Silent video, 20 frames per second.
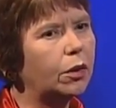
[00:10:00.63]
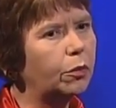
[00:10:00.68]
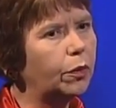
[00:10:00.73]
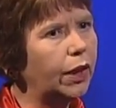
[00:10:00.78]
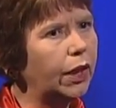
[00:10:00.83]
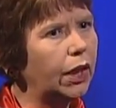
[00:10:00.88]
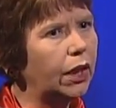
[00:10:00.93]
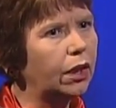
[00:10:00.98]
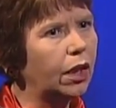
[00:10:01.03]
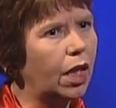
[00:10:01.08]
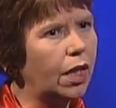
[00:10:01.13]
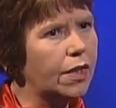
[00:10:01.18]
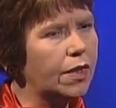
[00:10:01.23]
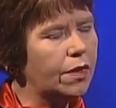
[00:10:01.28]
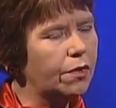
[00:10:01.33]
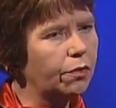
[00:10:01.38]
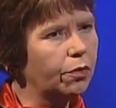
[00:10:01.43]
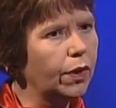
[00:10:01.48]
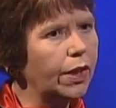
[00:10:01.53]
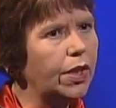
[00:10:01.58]
and we get
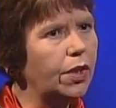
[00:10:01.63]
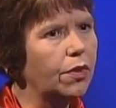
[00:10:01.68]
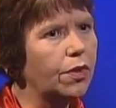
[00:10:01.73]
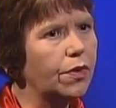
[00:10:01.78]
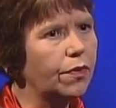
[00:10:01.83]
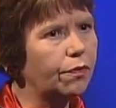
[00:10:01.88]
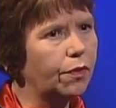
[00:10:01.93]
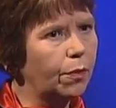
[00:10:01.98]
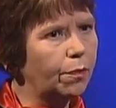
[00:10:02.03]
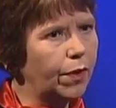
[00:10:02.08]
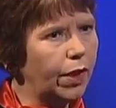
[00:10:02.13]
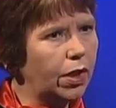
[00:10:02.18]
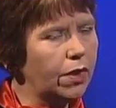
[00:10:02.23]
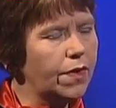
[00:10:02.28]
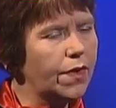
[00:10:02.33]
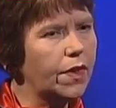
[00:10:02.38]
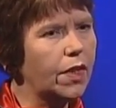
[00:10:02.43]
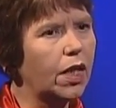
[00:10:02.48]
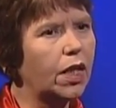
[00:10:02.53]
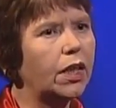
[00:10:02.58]
lots of readers from
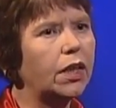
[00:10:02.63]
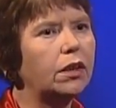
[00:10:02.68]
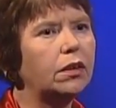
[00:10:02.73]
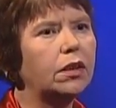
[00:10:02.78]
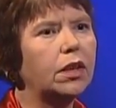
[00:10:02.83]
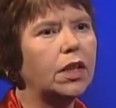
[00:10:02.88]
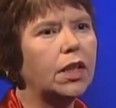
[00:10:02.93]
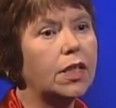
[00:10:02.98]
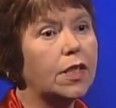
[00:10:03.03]
their site,